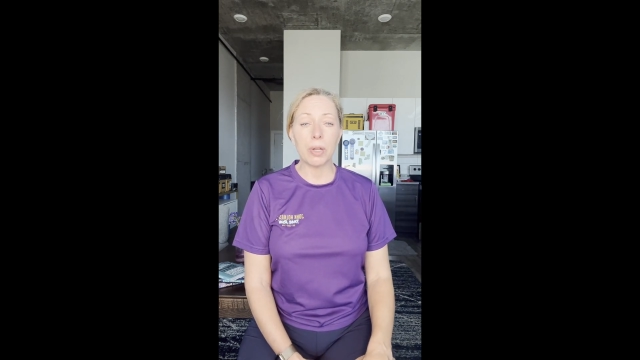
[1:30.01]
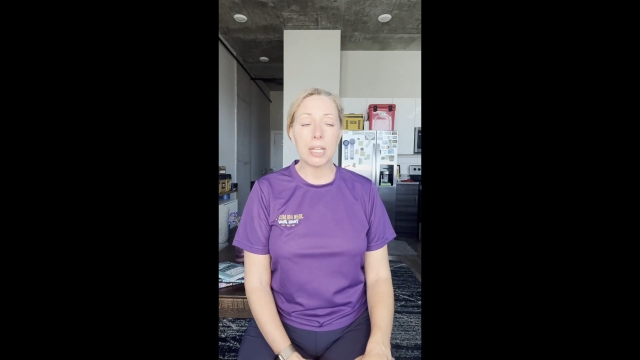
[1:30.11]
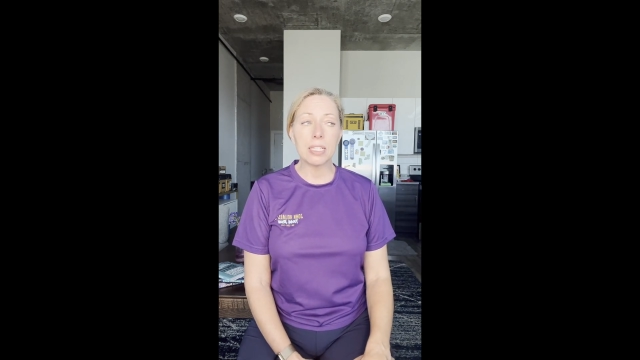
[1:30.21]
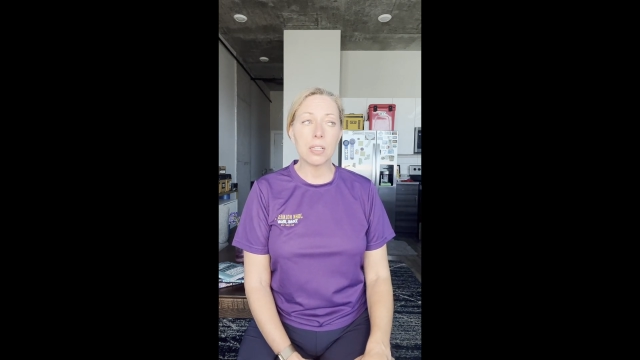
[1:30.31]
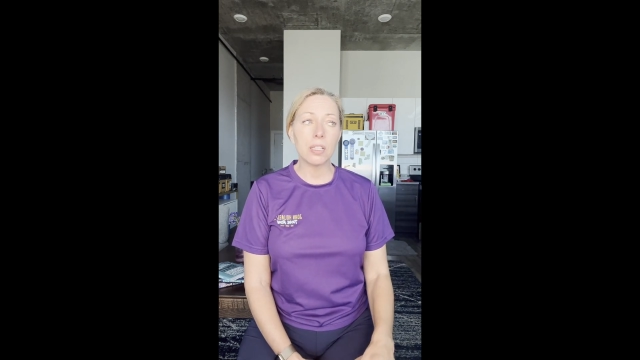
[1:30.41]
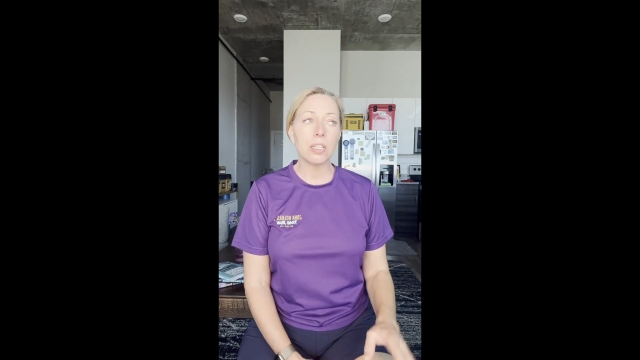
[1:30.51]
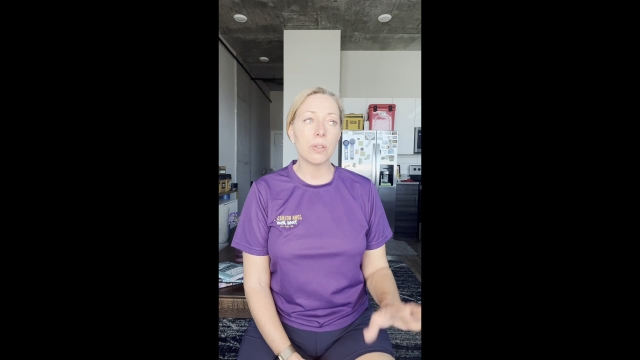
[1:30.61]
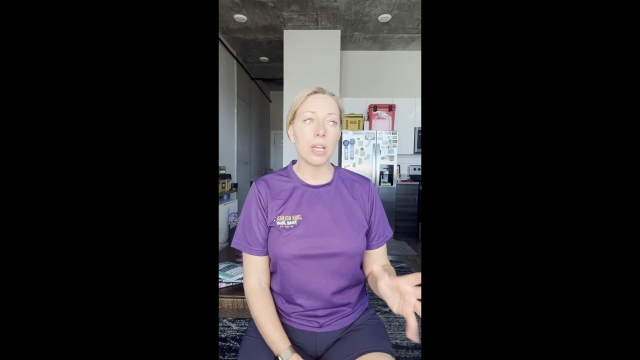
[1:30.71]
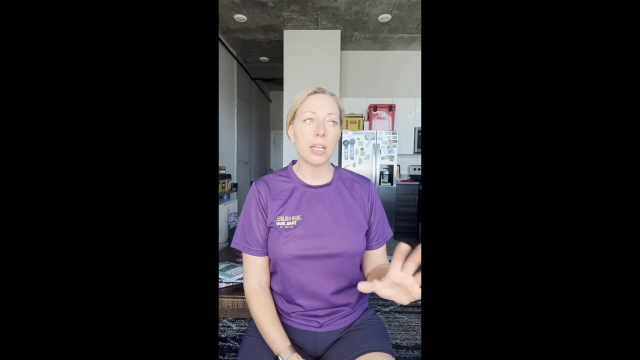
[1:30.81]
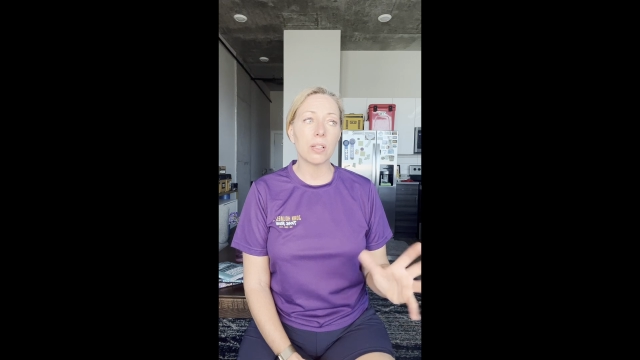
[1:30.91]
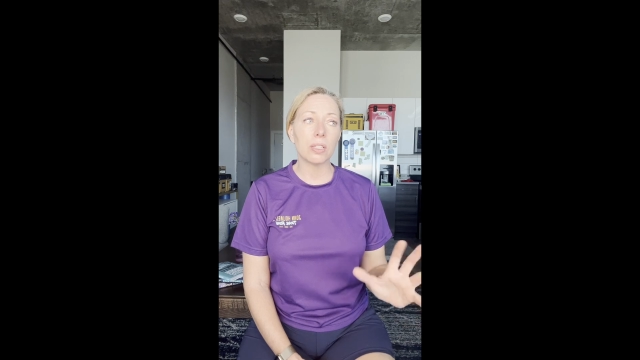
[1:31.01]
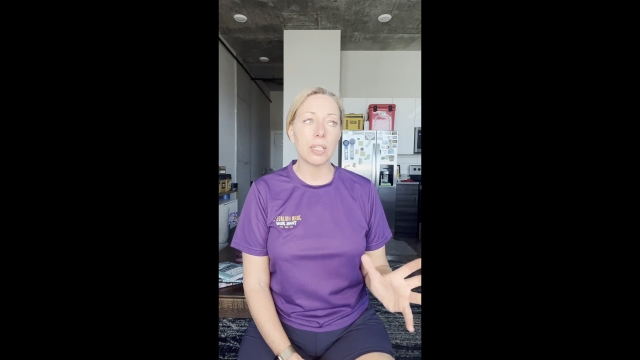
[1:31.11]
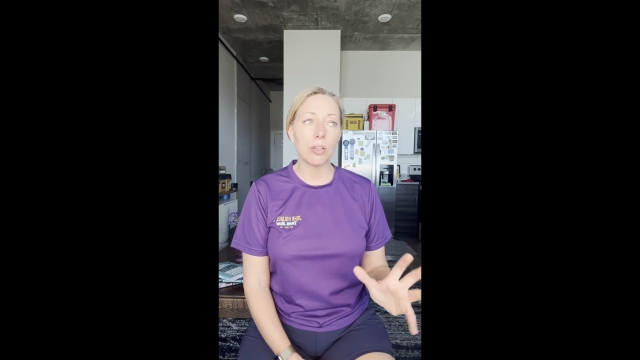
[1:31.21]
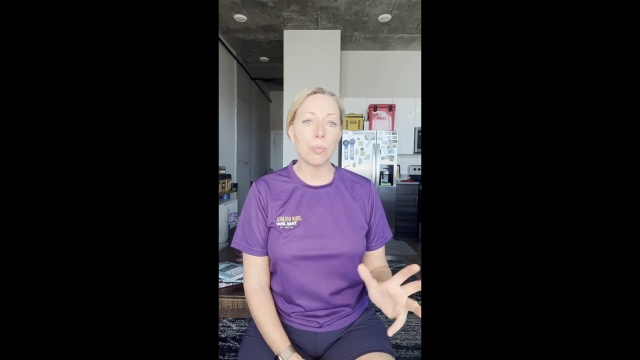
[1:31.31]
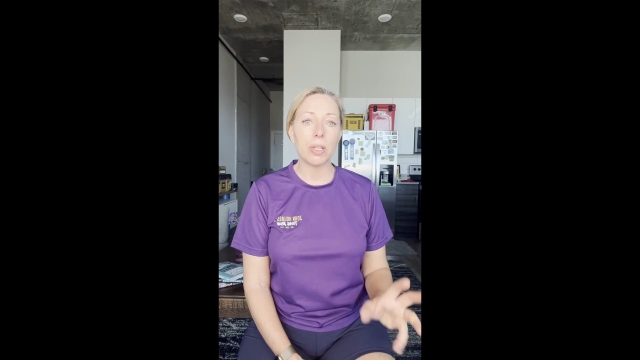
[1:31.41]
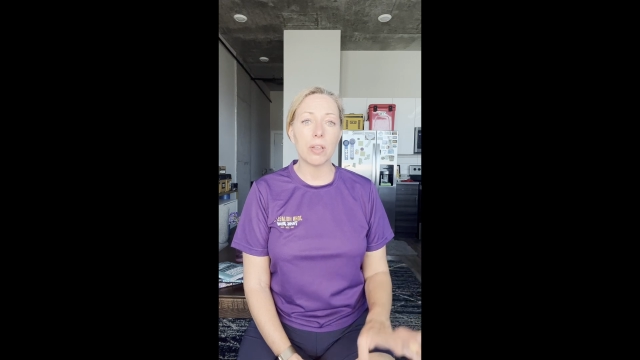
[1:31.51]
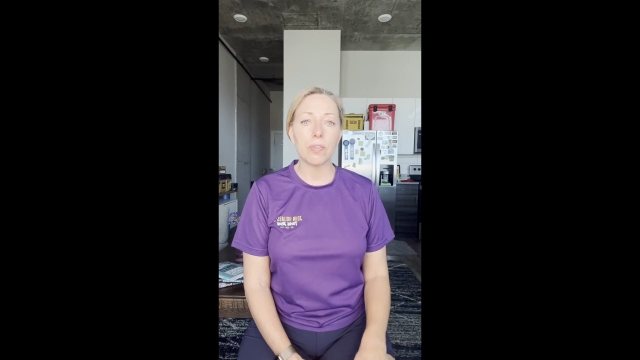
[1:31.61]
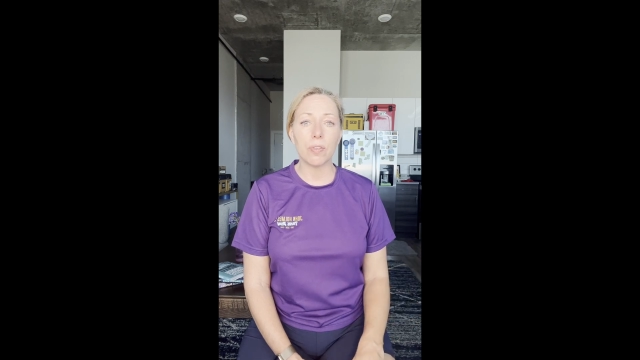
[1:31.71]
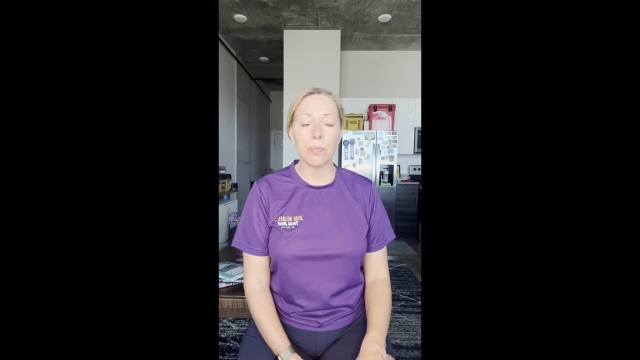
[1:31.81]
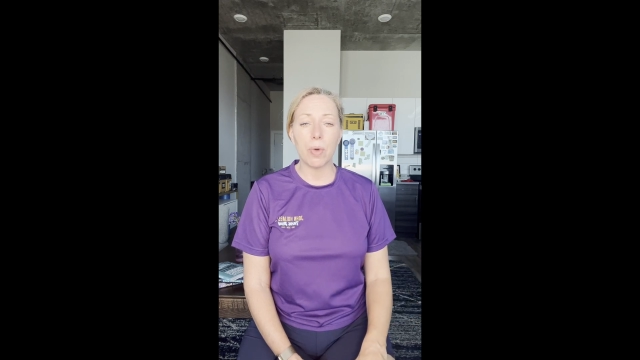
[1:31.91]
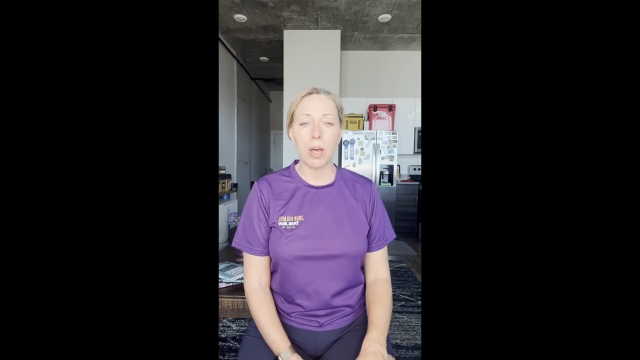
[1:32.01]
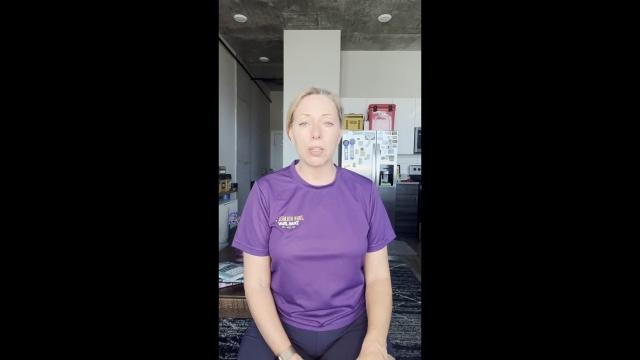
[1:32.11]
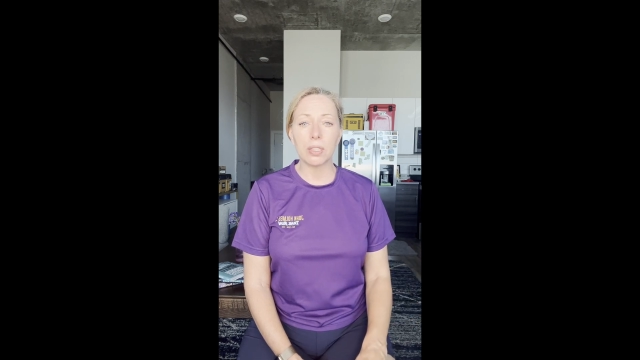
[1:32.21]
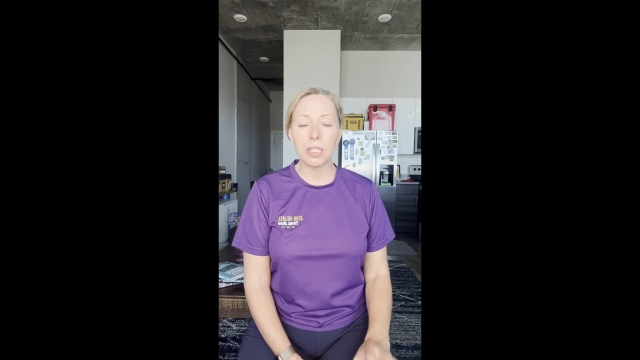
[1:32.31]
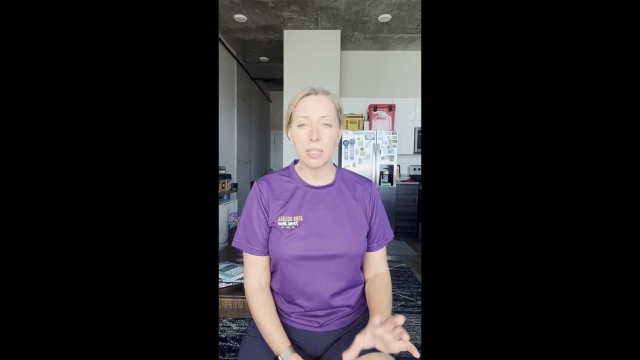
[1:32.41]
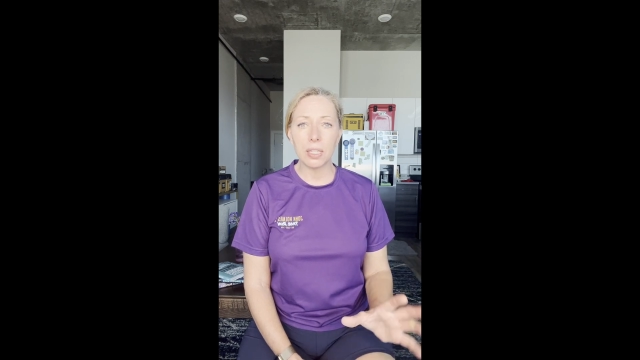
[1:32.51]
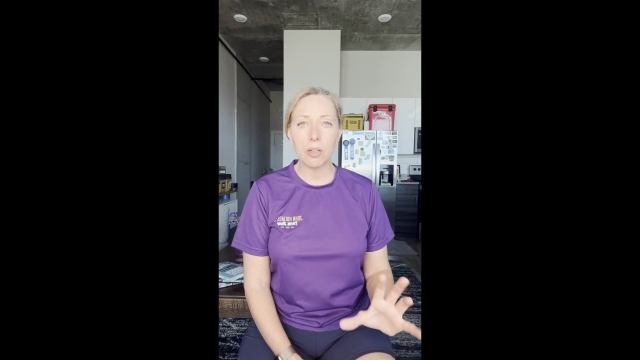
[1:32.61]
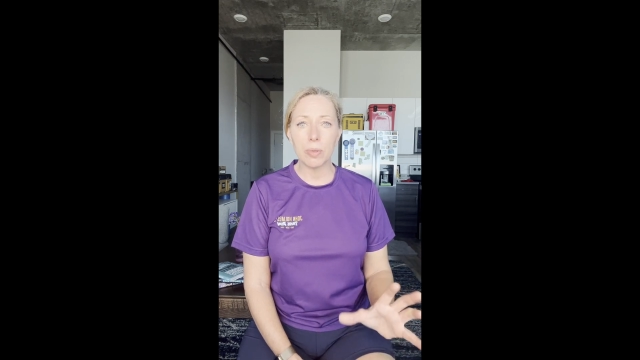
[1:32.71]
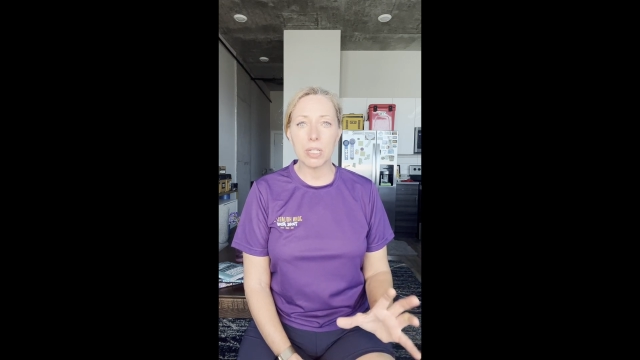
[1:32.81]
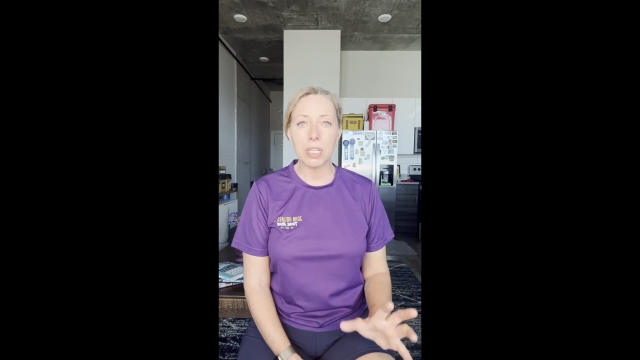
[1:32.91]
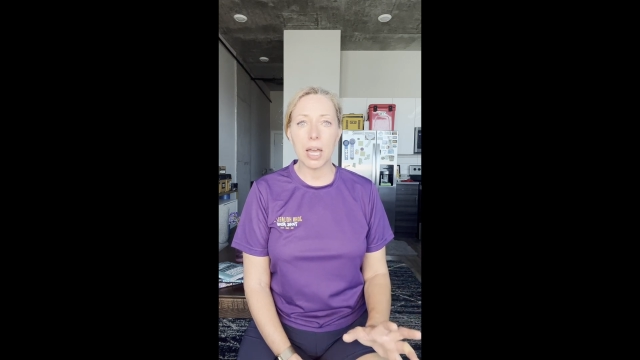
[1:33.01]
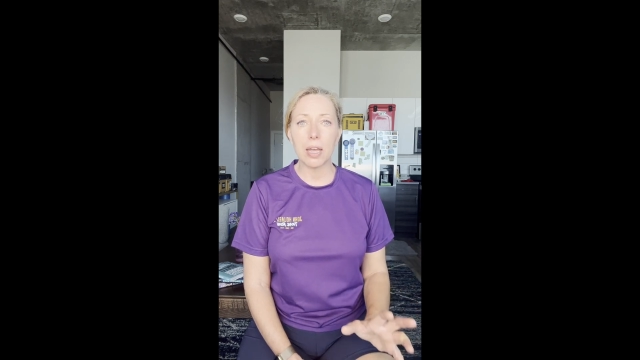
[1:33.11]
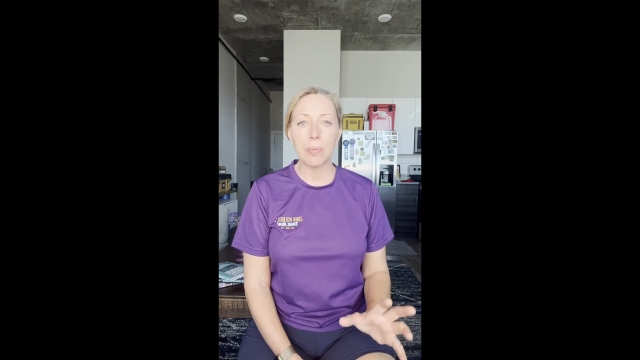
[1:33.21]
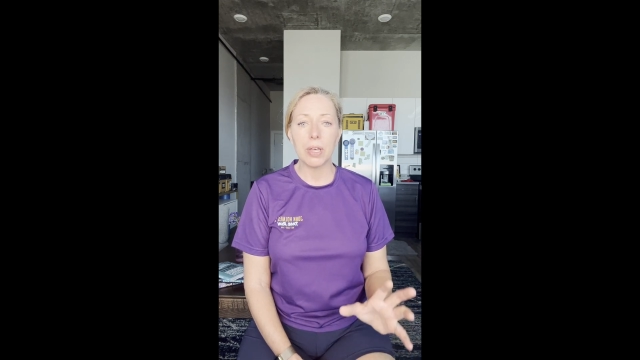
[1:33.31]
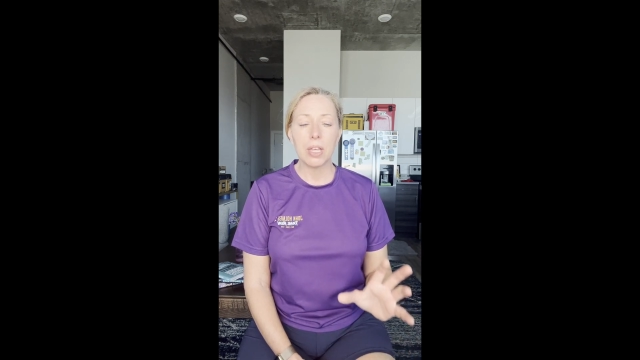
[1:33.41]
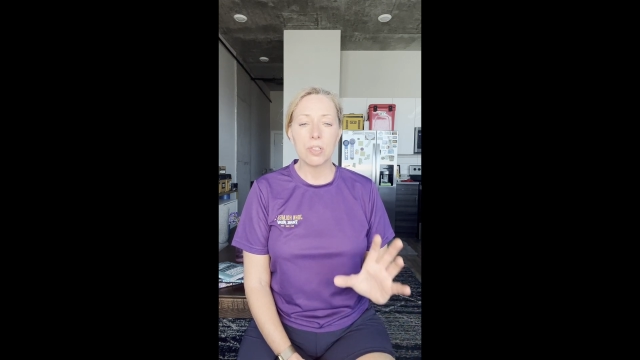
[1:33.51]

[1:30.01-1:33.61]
But ideally you get a little bit of time,